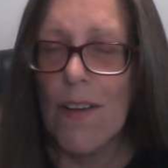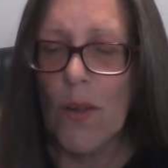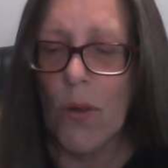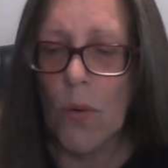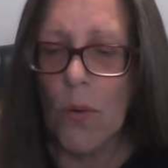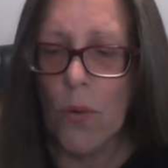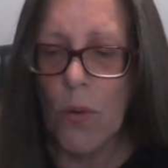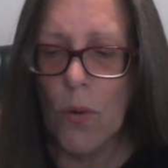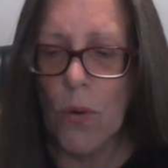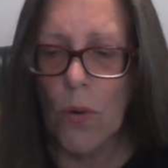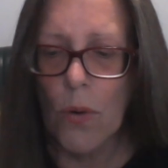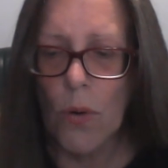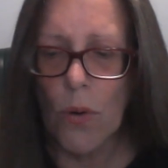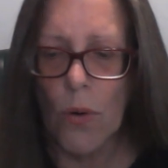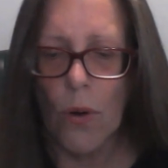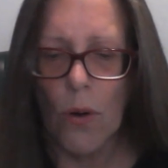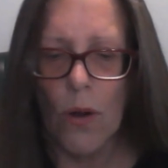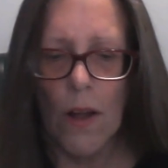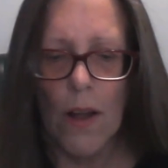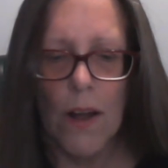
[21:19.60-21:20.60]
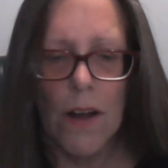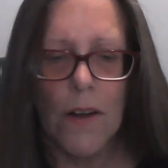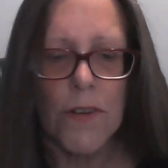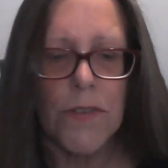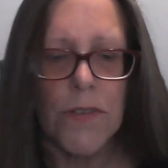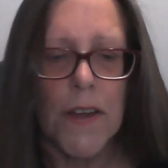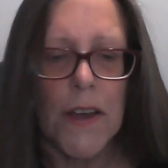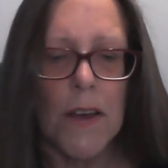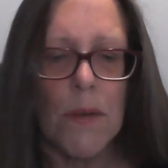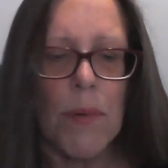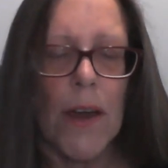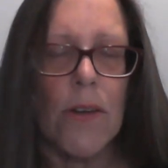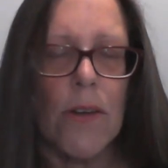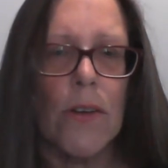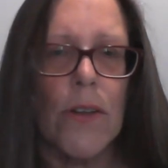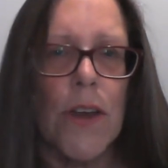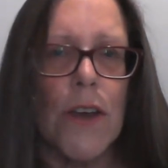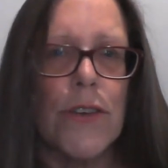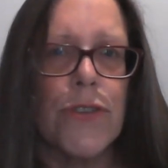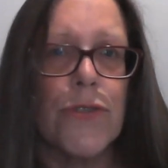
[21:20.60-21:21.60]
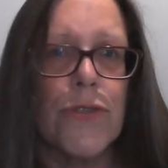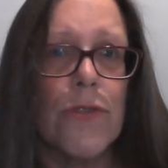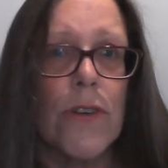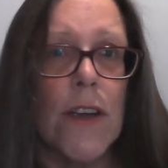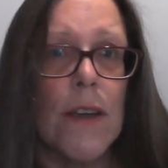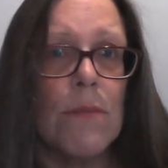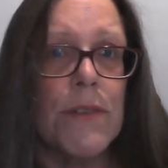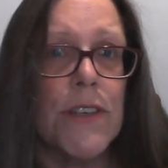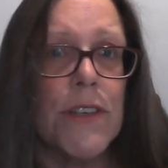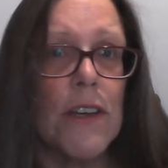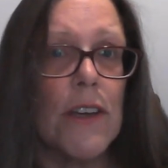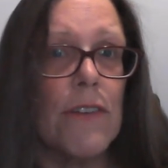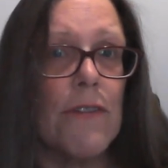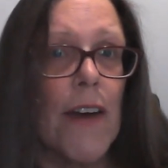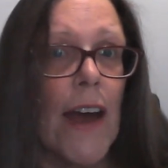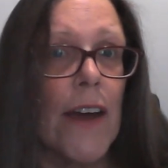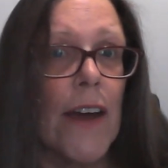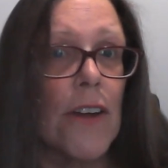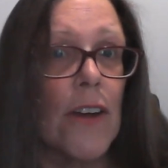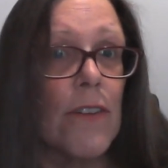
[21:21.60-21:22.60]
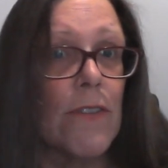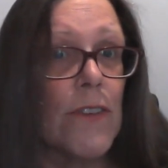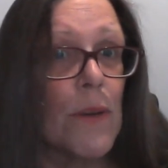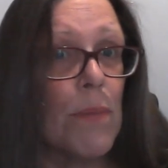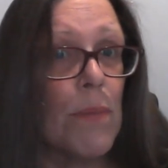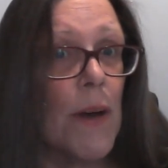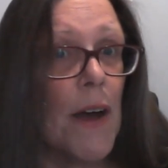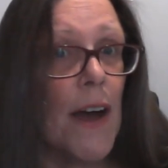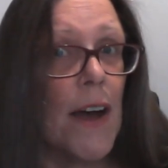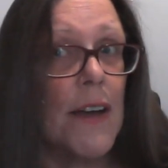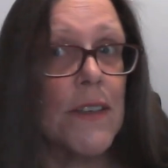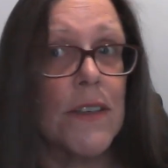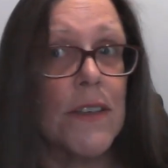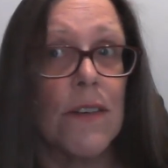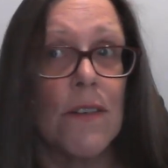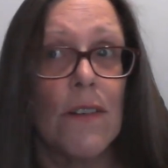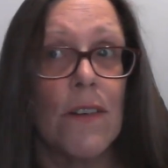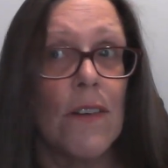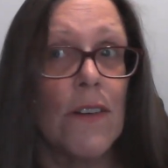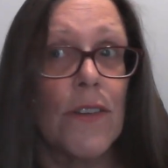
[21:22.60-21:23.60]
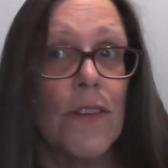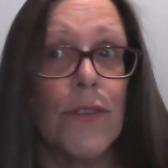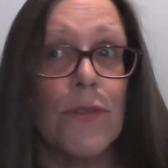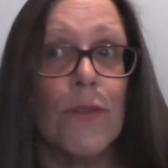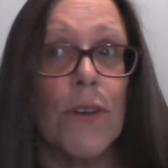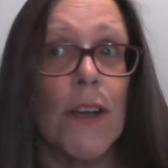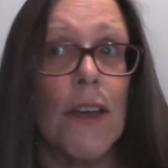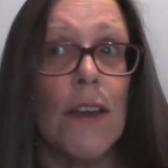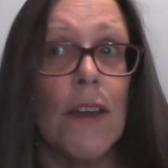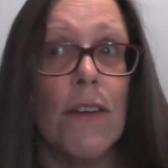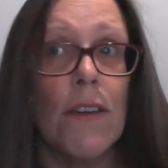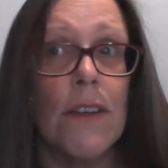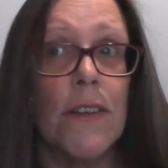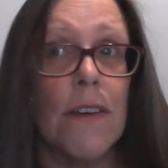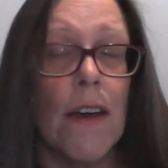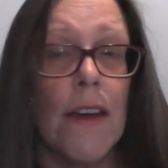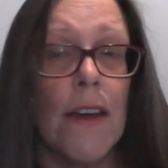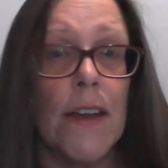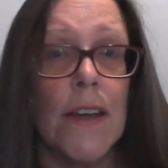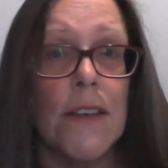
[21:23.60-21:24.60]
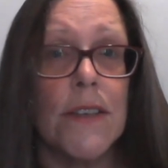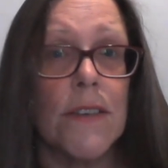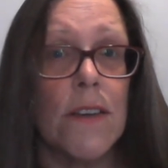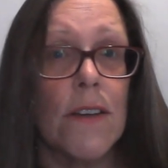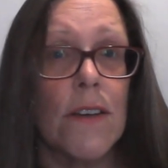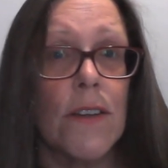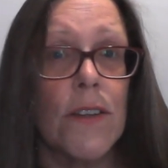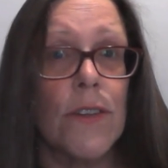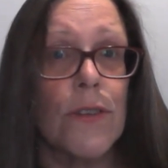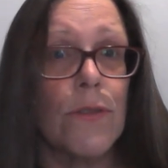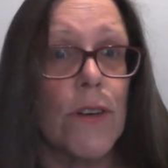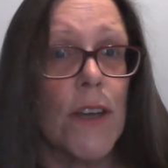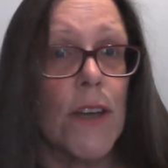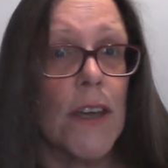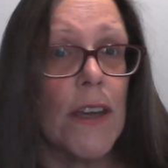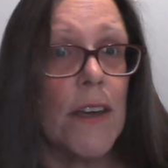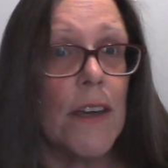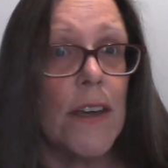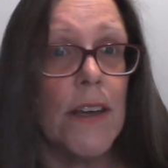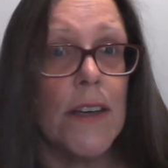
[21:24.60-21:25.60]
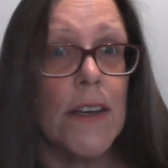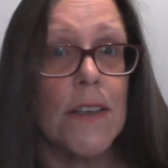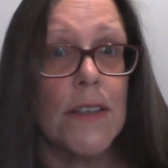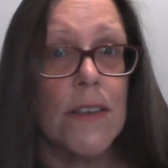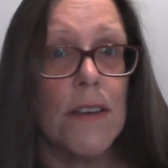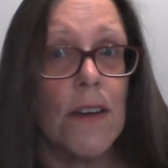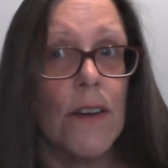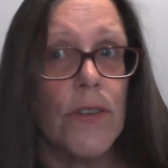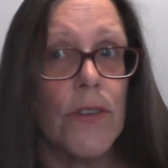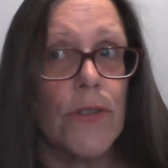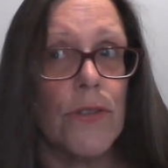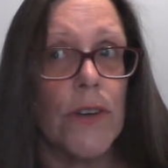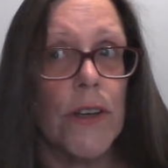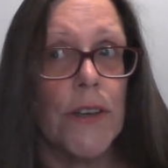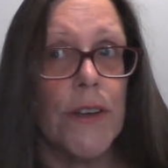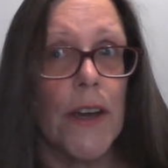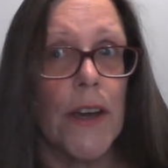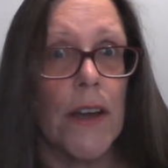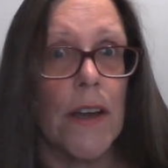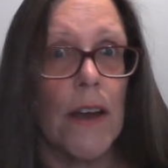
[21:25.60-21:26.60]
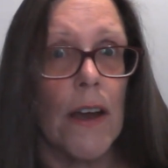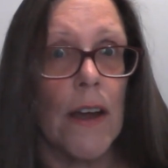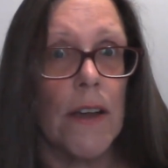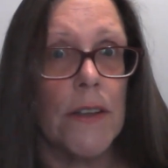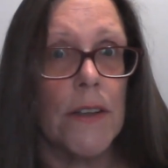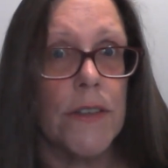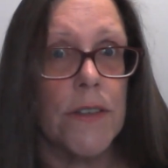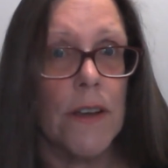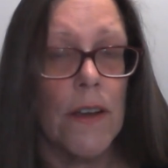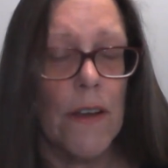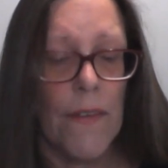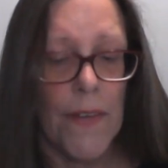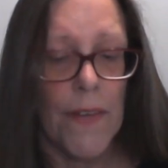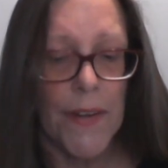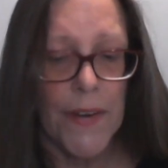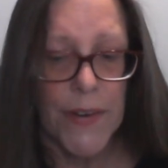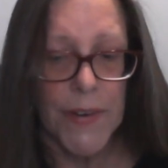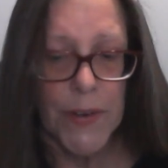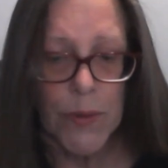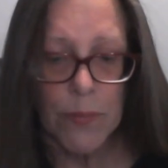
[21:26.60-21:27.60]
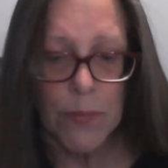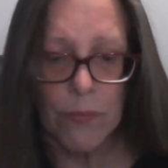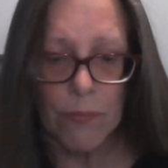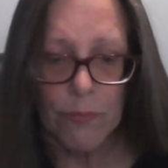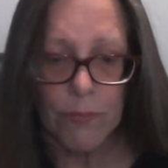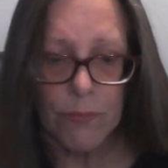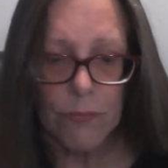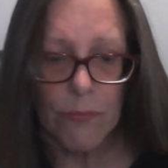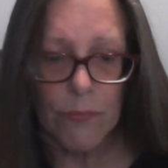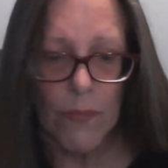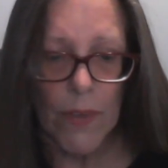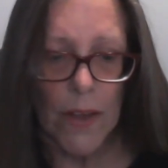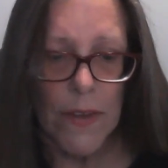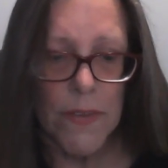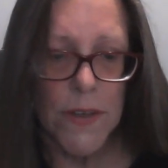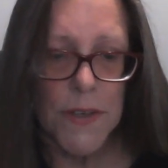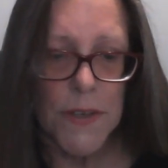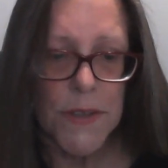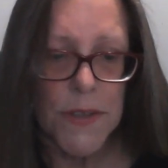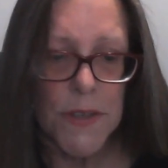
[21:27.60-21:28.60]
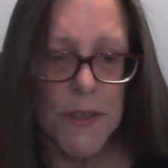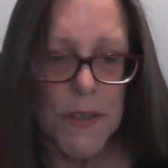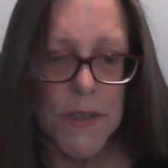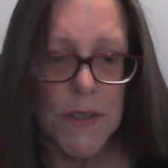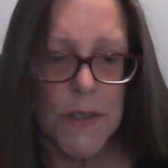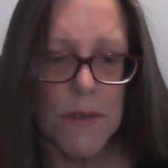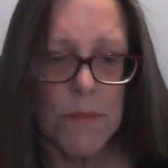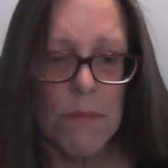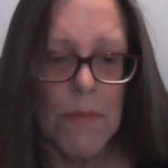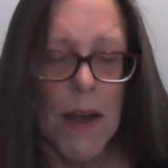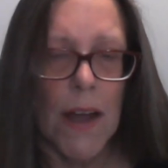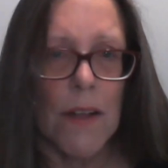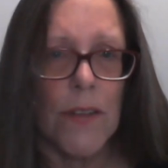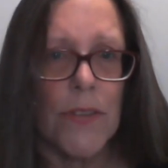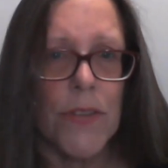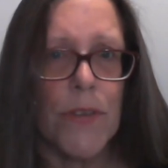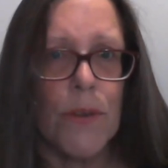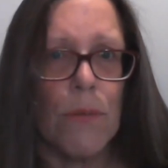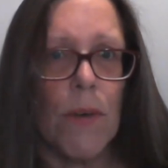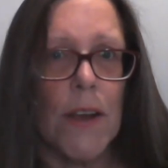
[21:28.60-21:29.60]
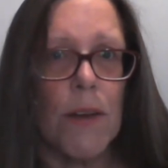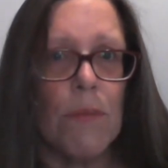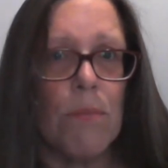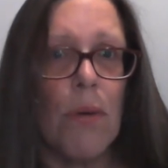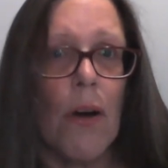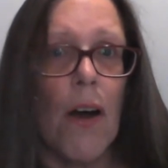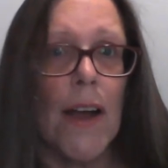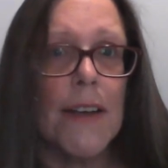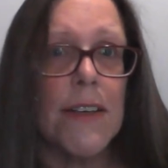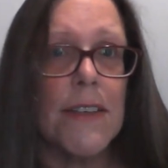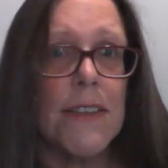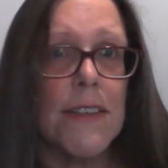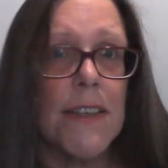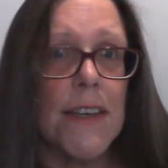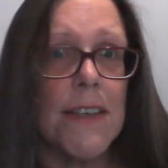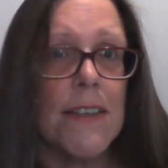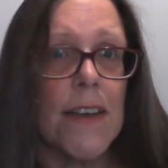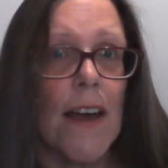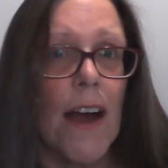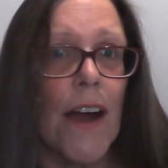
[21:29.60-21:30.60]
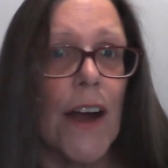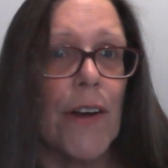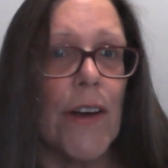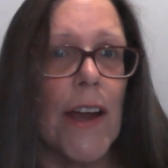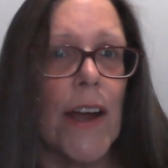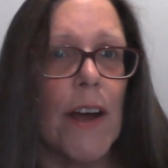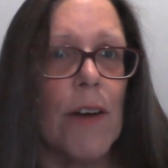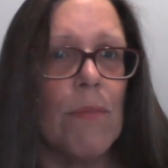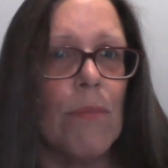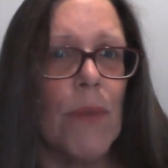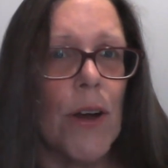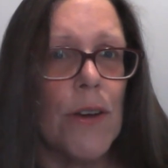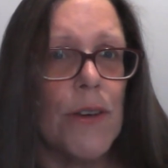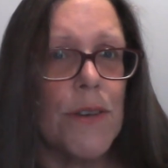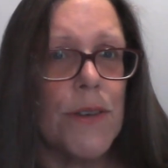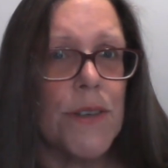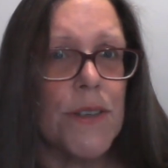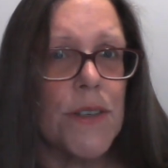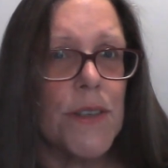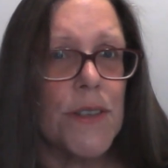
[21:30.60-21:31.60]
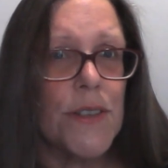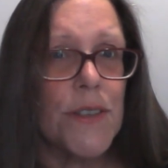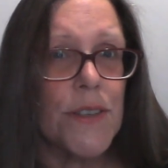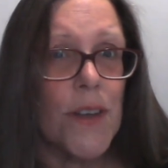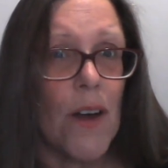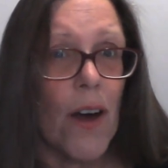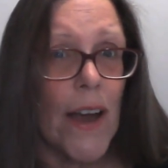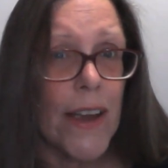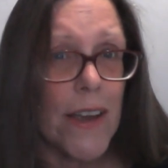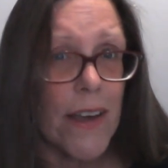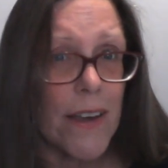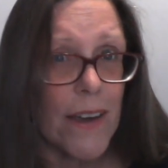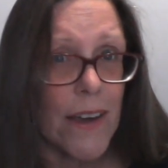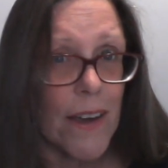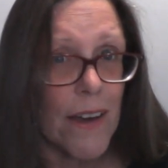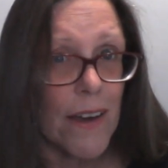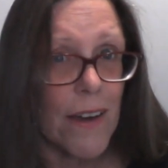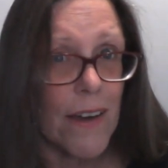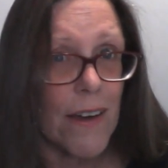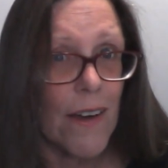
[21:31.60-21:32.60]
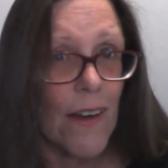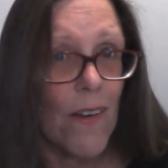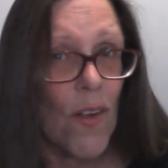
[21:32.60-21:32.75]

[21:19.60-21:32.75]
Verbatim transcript: Ooh, think about all those dreams that you've had over the past three days, three years, three decades. This is the month when Pisces are our most psychic